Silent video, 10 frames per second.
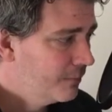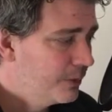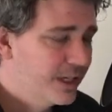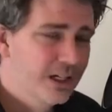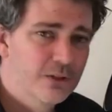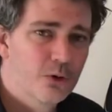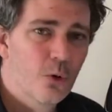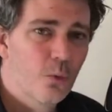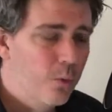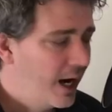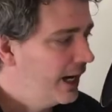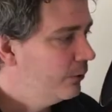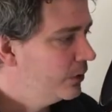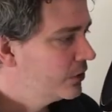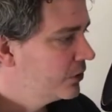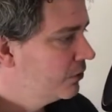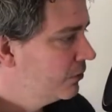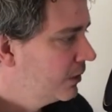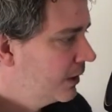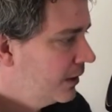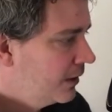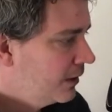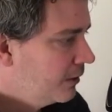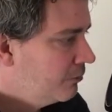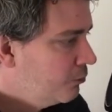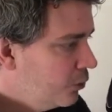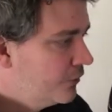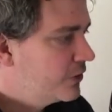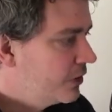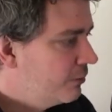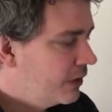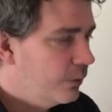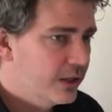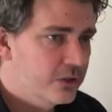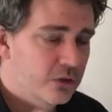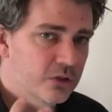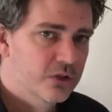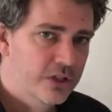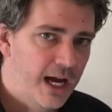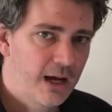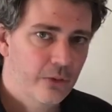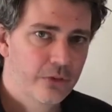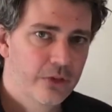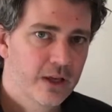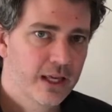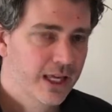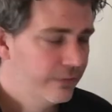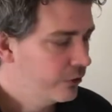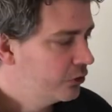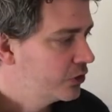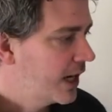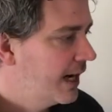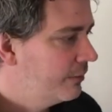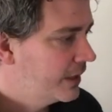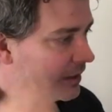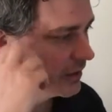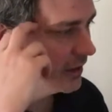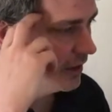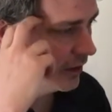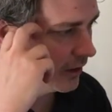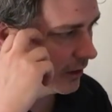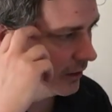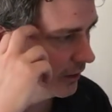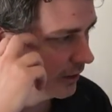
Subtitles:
Because why would you move to the Midwest or South if your job is here?